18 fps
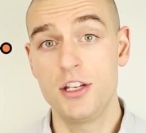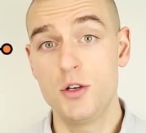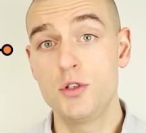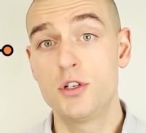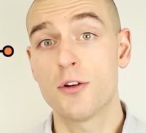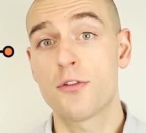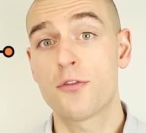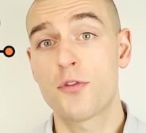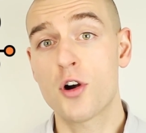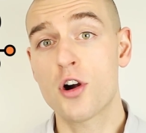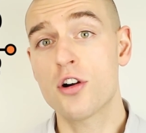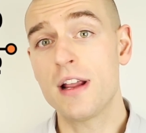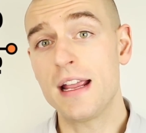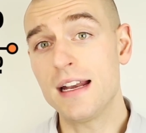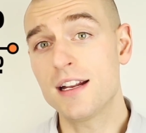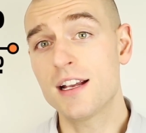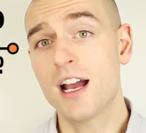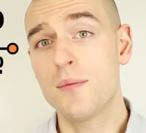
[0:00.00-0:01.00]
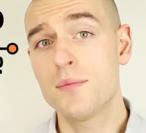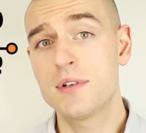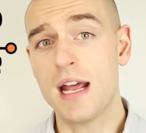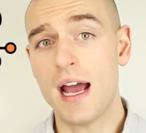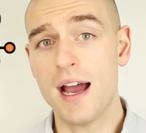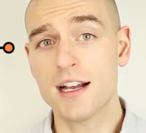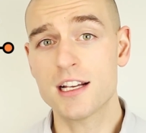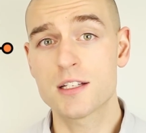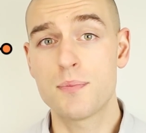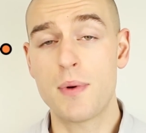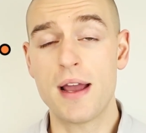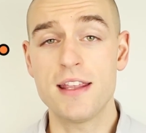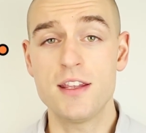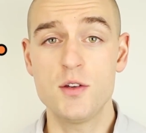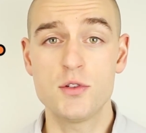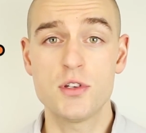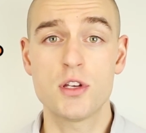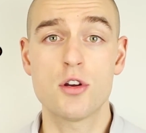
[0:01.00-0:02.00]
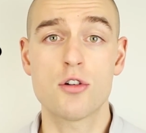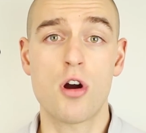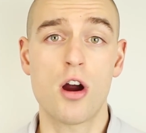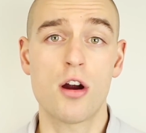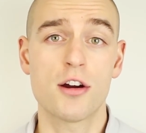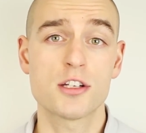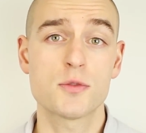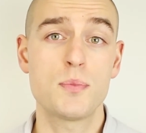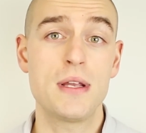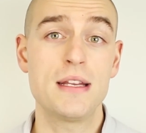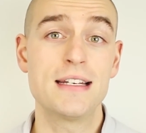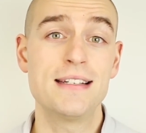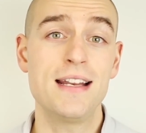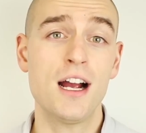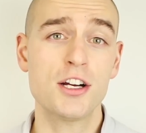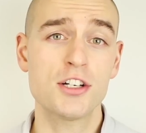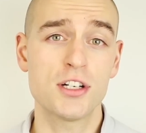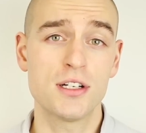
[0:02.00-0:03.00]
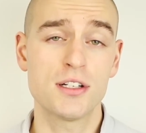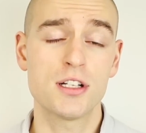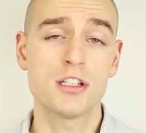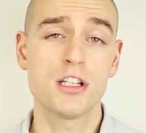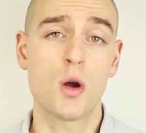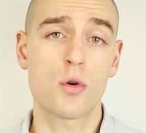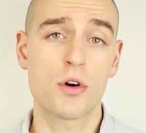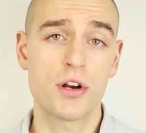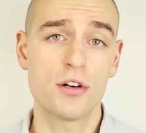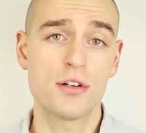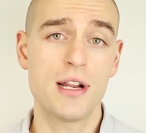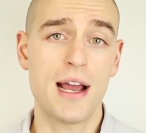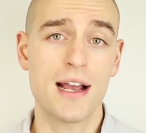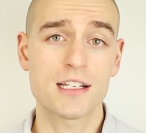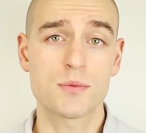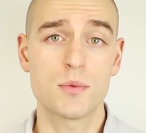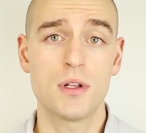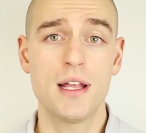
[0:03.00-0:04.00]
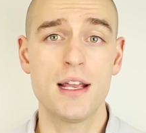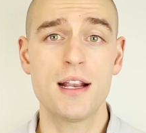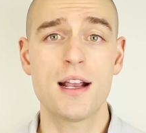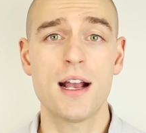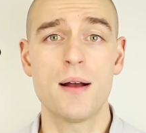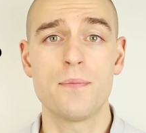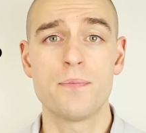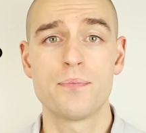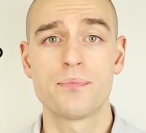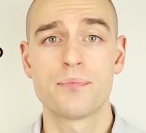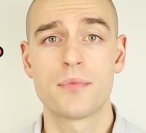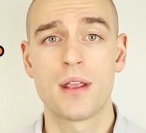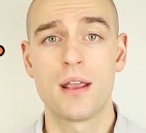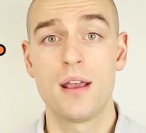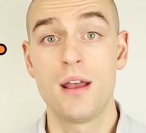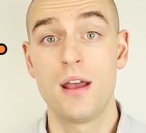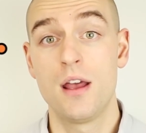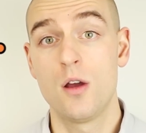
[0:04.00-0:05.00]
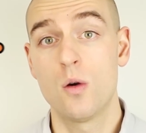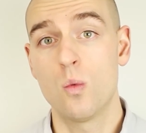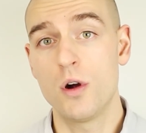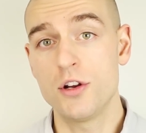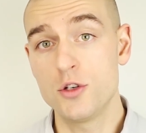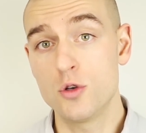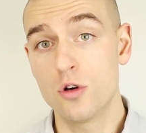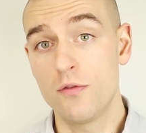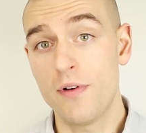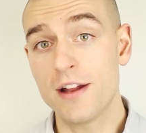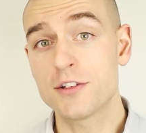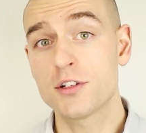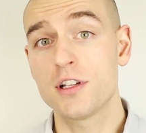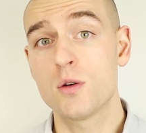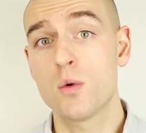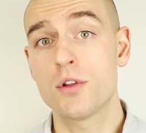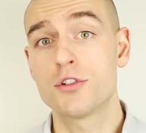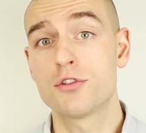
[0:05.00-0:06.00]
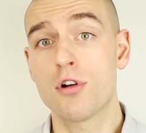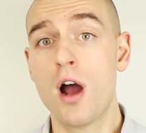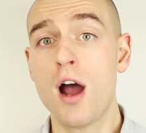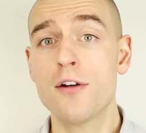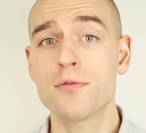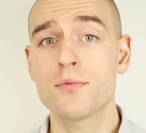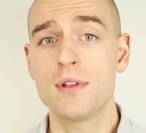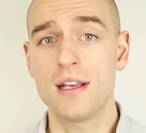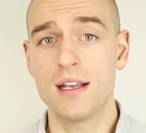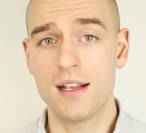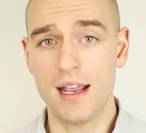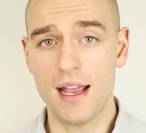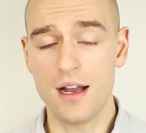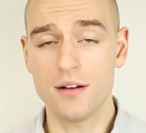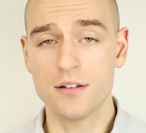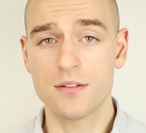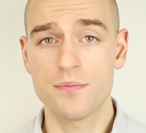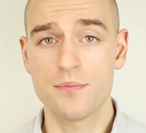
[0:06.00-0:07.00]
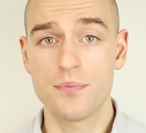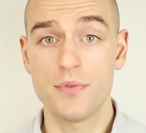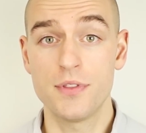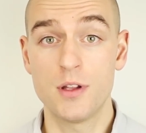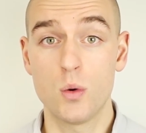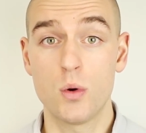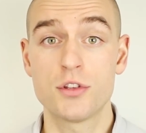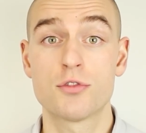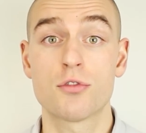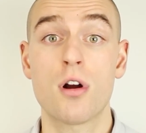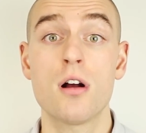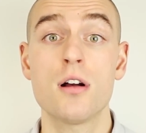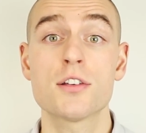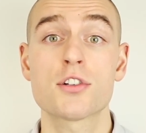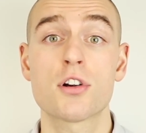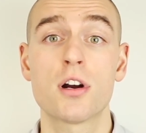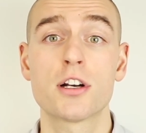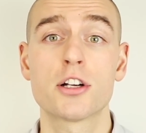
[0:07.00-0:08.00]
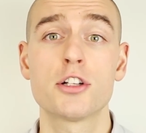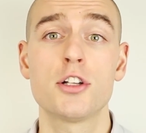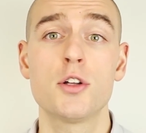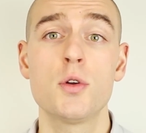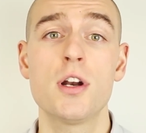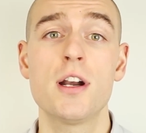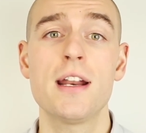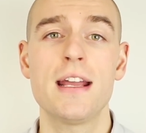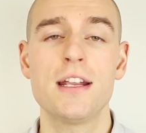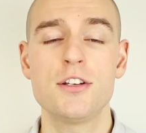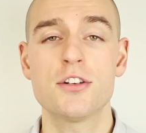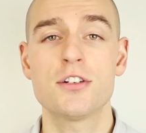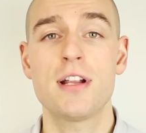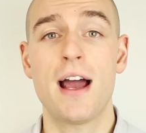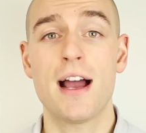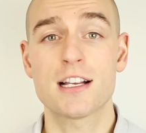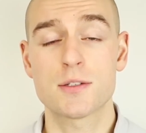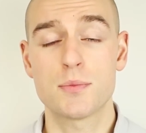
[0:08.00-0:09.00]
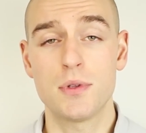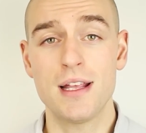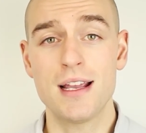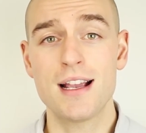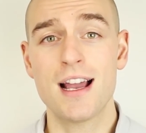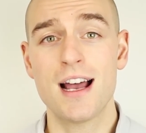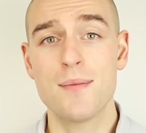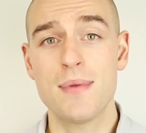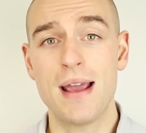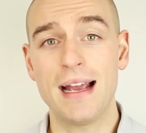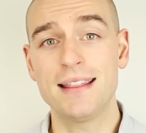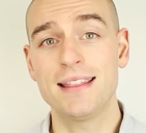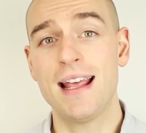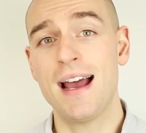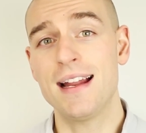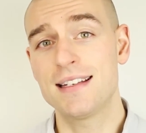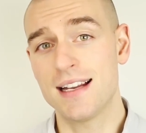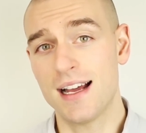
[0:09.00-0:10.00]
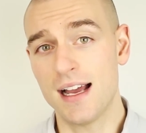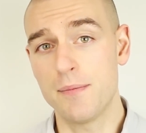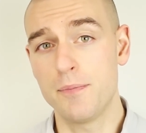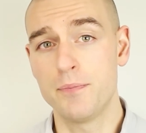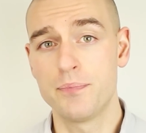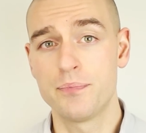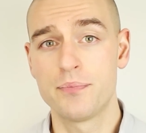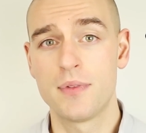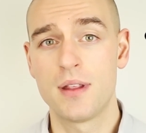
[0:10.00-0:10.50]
You defer income tax by using your RRSP deduction to lower your taxable income. When you eventually withdraw from the account, the withdrawals are included in your taxable income at that time.